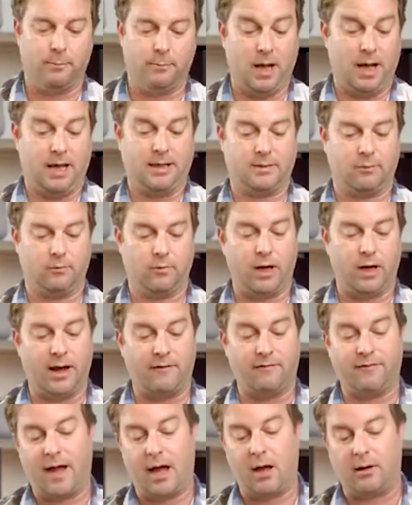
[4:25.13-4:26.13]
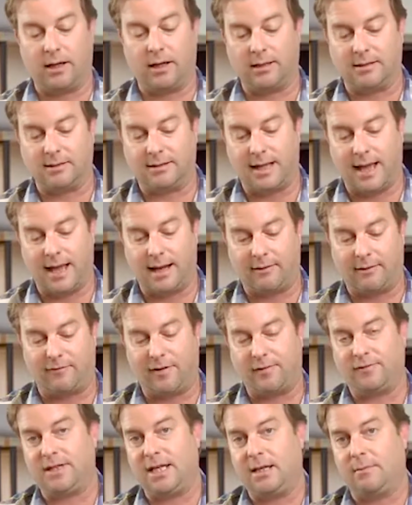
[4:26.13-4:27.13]
But what I found is that
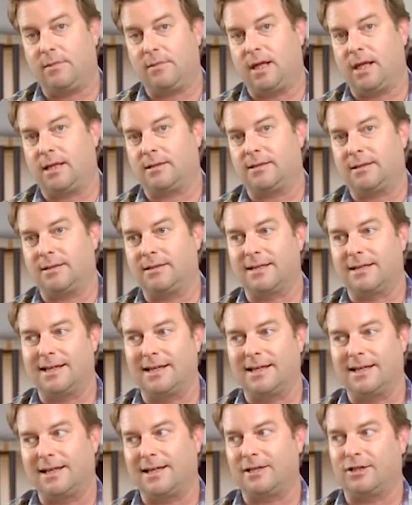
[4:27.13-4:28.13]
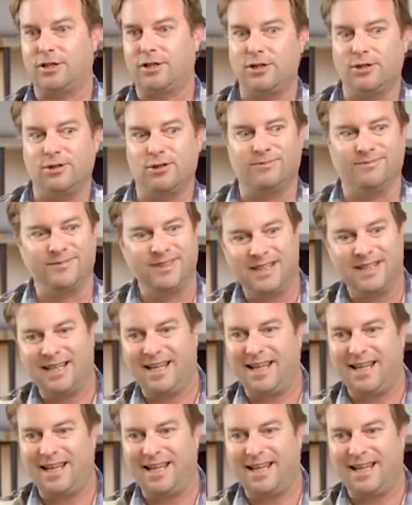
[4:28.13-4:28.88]
15 minutes is going to get you